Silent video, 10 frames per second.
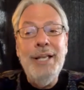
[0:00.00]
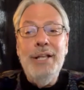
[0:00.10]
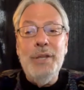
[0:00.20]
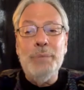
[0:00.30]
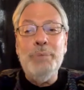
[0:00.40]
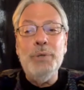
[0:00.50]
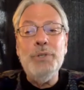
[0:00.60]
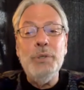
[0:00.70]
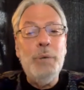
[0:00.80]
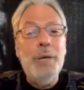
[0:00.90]
their
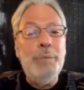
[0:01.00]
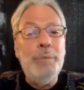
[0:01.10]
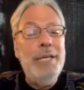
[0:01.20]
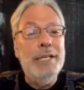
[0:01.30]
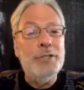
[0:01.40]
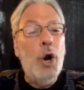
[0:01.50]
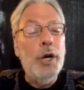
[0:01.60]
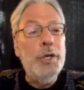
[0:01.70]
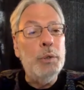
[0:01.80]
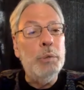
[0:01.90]
personal well-being is
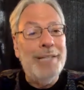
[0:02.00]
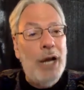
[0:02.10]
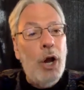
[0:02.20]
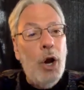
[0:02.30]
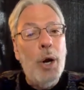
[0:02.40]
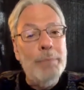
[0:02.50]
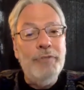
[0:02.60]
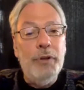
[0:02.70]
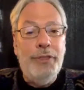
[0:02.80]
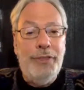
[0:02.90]
arguably a
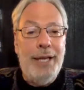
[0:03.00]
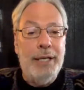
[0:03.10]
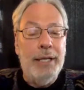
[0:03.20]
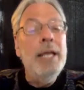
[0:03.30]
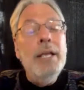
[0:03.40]
harmful thing.